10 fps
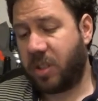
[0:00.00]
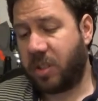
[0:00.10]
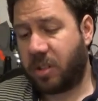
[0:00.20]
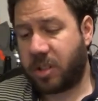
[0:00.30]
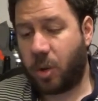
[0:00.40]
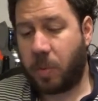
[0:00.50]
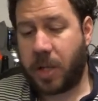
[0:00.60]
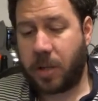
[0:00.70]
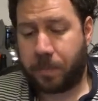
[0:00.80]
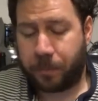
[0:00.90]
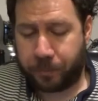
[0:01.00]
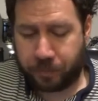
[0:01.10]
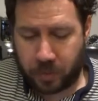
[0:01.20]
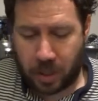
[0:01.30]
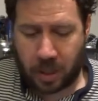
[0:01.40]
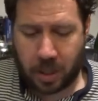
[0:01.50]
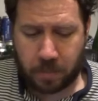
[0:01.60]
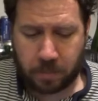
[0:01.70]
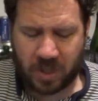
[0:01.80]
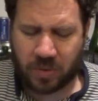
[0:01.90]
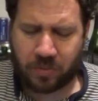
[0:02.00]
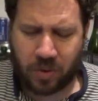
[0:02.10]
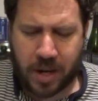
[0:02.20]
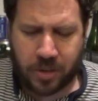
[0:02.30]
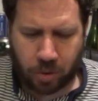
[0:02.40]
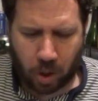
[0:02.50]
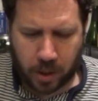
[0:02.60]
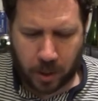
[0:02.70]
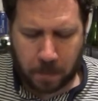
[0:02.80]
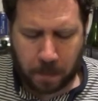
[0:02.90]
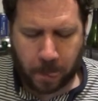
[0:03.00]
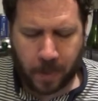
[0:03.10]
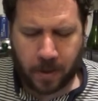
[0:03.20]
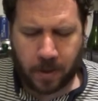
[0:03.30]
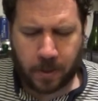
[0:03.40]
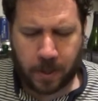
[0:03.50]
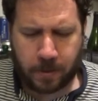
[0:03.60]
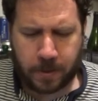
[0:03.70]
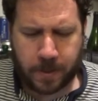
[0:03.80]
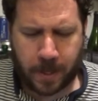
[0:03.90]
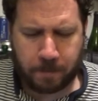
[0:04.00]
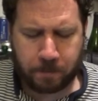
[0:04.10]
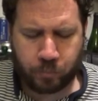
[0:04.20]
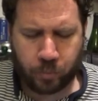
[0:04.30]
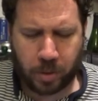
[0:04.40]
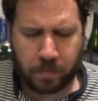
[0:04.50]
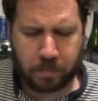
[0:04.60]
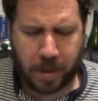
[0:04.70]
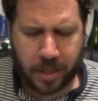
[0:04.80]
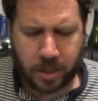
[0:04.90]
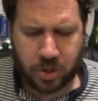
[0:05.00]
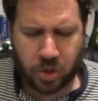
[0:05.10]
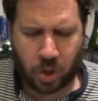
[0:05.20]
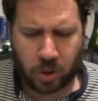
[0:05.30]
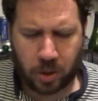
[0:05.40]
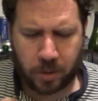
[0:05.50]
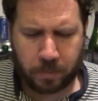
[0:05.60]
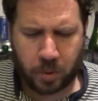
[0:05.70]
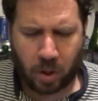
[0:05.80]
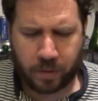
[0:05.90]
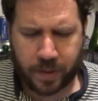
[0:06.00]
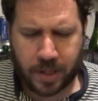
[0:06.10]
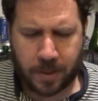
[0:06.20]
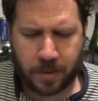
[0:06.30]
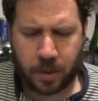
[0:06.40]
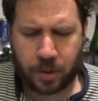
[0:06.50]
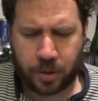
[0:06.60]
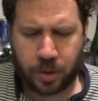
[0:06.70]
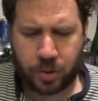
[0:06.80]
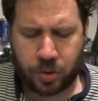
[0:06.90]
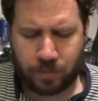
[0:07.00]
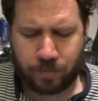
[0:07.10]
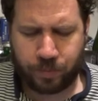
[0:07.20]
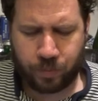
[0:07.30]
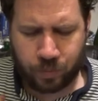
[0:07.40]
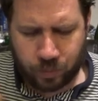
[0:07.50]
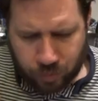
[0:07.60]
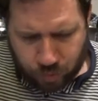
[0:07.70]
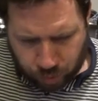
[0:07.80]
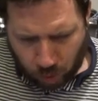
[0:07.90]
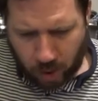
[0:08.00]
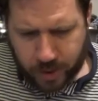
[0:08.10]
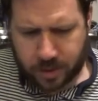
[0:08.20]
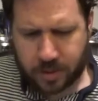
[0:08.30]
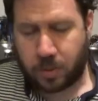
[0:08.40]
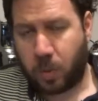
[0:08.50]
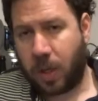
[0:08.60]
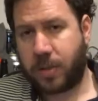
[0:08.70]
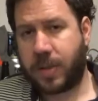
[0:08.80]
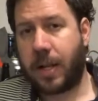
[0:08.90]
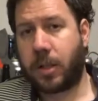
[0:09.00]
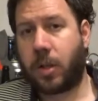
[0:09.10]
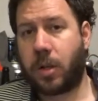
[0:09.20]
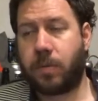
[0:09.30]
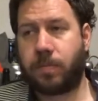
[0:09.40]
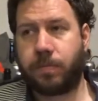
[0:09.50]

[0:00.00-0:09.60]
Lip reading: Nice little beer, it's very dry though. There is that baker's chocolate coffee dryness as well as that kind of.